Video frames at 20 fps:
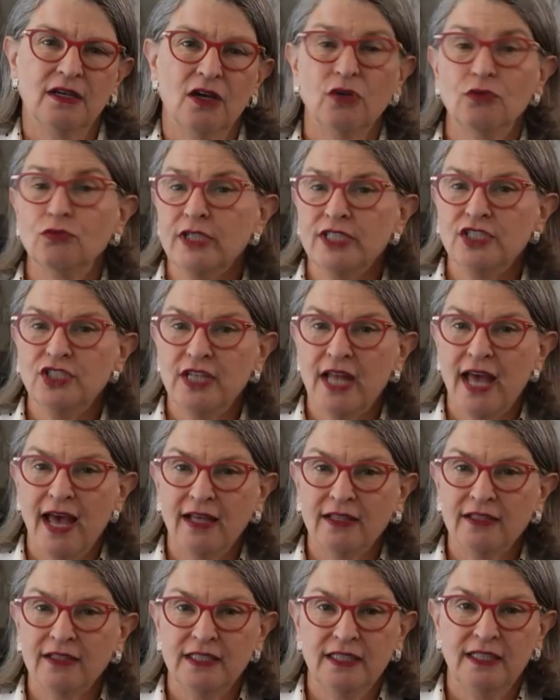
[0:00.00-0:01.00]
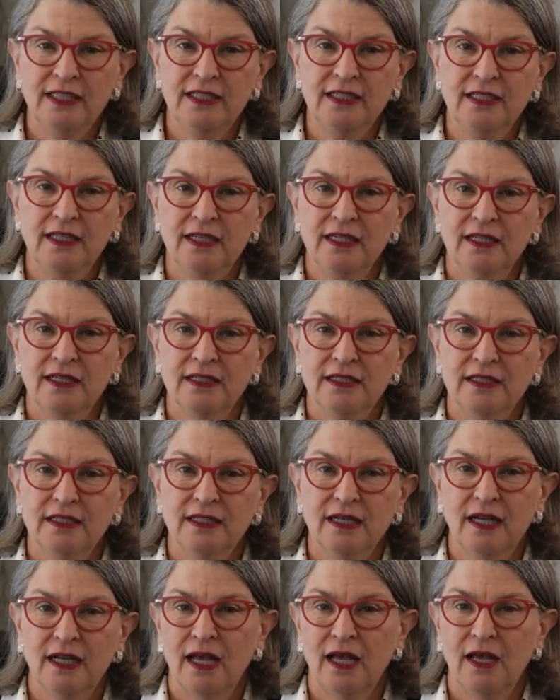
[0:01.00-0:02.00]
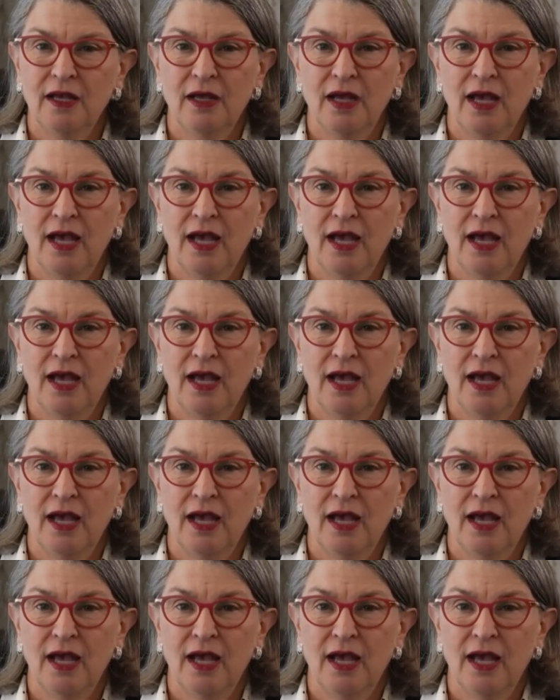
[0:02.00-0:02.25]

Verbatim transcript: originality, uh,